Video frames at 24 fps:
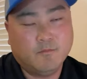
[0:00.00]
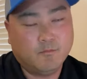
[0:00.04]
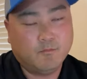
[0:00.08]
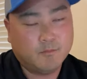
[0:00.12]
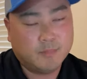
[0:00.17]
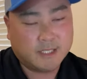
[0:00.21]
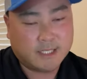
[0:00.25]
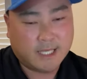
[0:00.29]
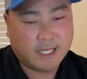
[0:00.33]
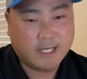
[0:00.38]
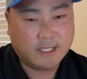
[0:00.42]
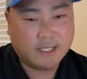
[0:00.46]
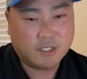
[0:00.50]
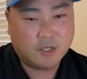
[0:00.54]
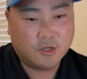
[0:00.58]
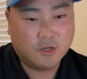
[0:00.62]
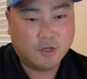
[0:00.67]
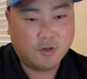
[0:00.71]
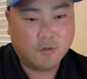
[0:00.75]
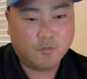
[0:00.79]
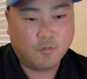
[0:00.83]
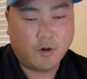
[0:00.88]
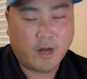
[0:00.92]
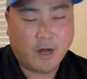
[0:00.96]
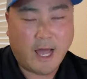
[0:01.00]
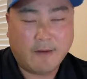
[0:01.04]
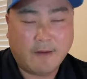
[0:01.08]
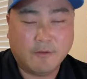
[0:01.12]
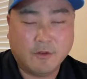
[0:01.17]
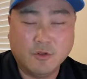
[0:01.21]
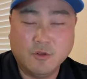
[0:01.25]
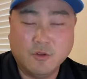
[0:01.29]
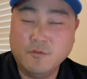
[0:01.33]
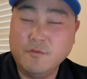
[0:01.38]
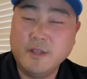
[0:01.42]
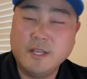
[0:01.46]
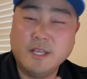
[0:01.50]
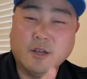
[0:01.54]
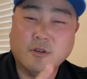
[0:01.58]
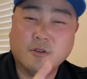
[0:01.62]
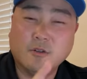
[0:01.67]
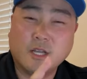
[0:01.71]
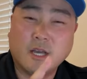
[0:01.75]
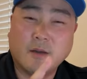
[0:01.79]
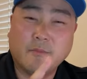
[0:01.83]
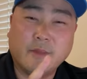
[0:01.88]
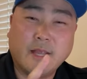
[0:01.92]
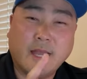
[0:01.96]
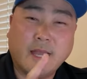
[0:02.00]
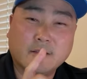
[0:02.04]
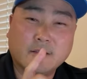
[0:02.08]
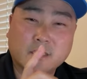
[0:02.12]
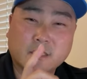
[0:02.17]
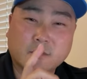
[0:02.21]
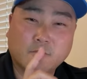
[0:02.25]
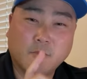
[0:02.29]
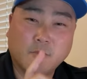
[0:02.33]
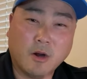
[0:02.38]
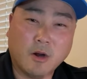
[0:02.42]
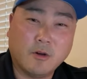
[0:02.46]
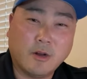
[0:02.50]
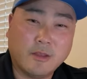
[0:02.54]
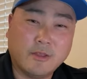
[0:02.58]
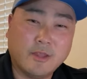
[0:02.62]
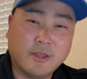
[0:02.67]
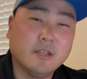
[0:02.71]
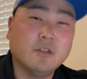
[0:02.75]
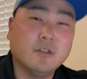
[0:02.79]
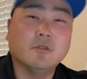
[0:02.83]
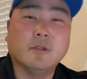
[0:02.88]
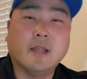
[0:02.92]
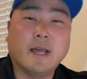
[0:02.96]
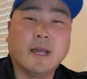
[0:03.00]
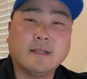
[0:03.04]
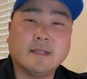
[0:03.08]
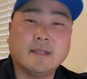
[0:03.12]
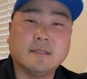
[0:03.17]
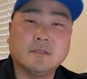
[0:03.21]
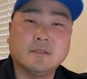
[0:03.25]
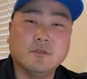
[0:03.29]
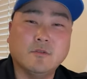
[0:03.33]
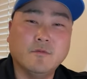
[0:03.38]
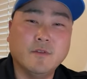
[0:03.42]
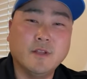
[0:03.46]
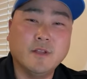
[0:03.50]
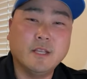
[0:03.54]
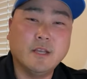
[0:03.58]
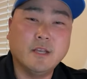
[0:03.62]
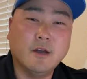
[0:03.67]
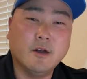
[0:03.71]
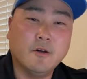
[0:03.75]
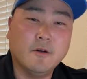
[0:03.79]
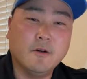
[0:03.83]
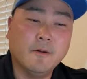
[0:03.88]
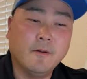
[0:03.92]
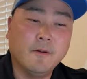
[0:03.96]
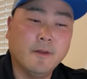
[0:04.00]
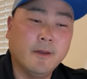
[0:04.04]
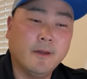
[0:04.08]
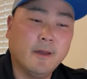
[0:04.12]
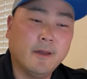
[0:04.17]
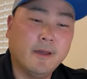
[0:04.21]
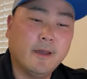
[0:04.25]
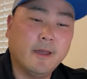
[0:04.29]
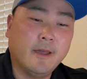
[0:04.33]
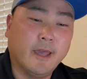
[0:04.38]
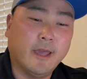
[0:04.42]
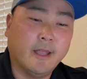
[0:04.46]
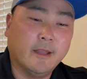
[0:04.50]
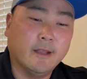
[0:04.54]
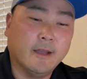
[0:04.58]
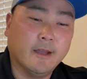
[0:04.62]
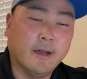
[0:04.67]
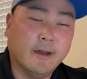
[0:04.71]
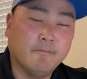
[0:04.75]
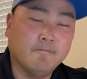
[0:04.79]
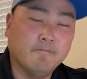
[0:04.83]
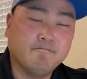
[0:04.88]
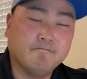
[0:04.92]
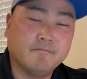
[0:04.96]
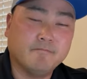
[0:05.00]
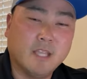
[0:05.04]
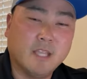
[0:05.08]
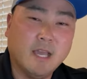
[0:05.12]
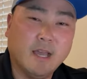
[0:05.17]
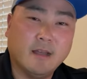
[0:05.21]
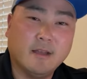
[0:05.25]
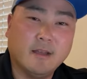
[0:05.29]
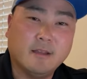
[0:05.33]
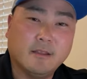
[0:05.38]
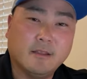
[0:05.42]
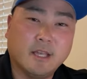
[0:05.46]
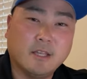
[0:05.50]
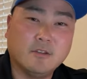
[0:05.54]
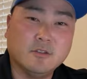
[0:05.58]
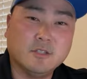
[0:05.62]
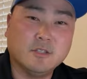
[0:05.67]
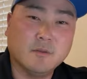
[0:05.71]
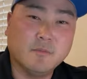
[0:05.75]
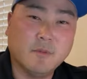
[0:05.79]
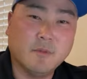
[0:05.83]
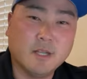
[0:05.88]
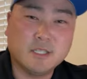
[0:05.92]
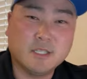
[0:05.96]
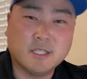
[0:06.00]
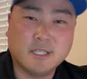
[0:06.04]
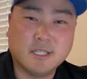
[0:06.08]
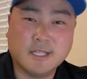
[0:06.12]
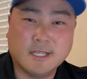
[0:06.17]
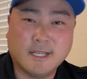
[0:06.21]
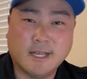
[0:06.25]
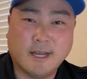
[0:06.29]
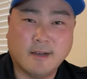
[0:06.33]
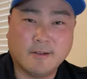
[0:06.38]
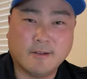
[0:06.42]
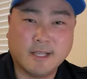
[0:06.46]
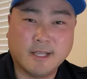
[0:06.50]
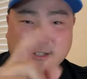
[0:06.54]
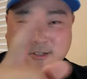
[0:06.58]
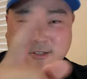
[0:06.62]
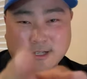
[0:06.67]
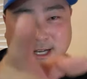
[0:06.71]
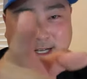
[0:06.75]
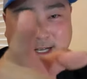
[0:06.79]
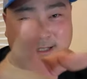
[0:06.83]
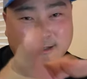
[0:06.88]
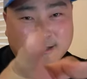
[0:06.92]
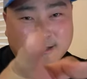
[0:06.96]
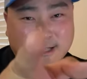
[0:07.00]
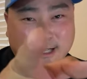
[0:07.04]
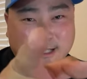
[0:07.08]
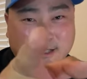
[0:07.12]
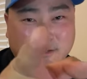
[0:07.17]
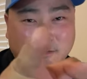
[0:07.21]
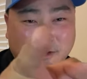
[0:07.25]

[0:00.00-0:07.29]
Stay tuned. We'll have a new video coming out tomorrow. I think you'll like this new video. And yeah, thank you so much. I'll catch you guys on the next